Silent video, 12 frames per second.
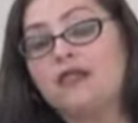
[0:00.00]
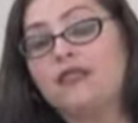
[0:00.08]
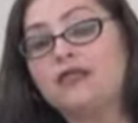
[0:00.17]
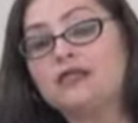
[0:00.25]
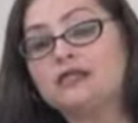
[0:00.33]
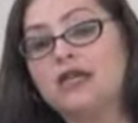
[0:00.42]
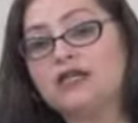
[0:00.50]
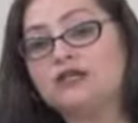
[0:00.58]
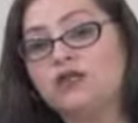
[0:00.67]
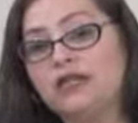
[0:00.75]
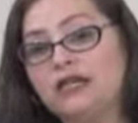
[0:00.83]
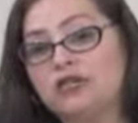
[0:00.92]
this
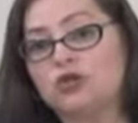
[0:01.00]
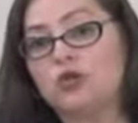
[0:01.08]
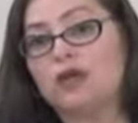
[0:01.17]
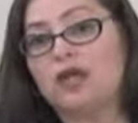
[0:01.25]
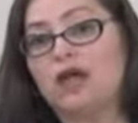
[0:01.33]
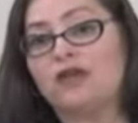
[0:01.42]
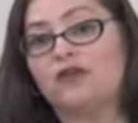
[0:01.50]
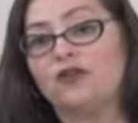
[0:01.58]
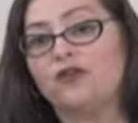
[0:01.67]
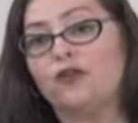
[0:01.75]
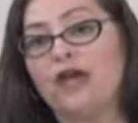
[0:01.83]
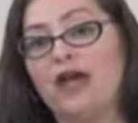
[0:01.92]
case relates to a lot of,
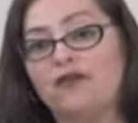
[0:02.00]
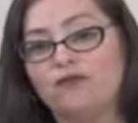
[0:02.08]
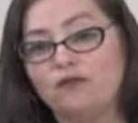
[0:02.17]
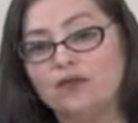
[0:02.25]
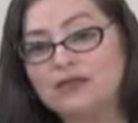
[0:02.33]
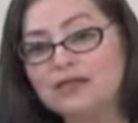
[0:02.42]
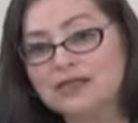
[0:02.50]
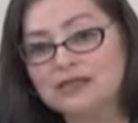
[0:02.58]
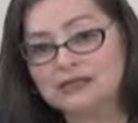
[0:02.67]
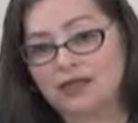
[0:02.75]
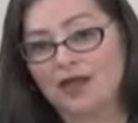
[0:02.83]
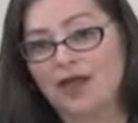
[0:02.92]
if we have
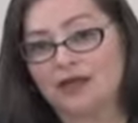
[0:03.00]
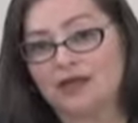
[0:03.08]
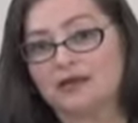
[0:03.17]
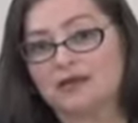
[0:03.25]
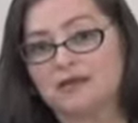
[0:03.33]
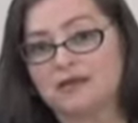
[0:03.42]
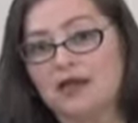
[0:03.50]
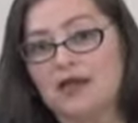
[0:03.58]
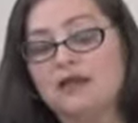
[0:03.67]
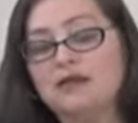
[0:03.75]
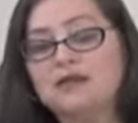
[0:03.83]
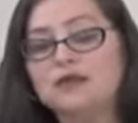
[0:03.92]
business clients,
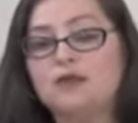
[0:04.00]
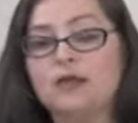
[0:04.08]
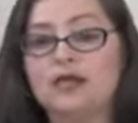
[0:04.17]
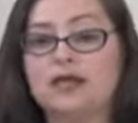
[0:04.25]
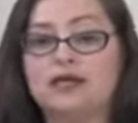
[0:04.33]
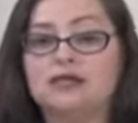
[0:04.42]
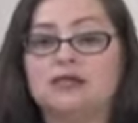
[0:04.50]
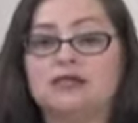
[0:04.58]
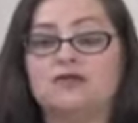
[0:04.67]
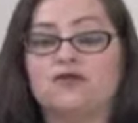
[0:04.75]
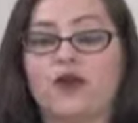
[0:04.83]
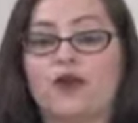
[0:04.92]
this will be a case
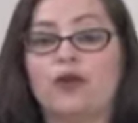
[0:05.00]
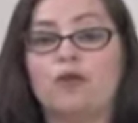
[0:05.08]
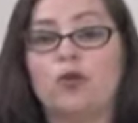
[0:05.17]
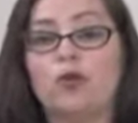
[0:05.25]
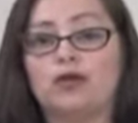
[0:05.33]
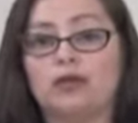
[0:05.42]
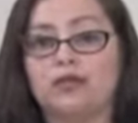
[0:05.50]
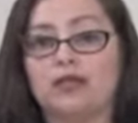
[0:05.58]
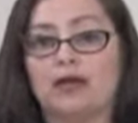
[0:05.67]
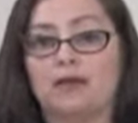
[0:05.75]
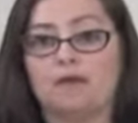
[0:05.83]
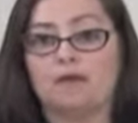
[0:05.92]
that's very important to
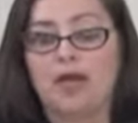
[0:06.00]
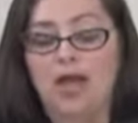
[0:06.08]
them.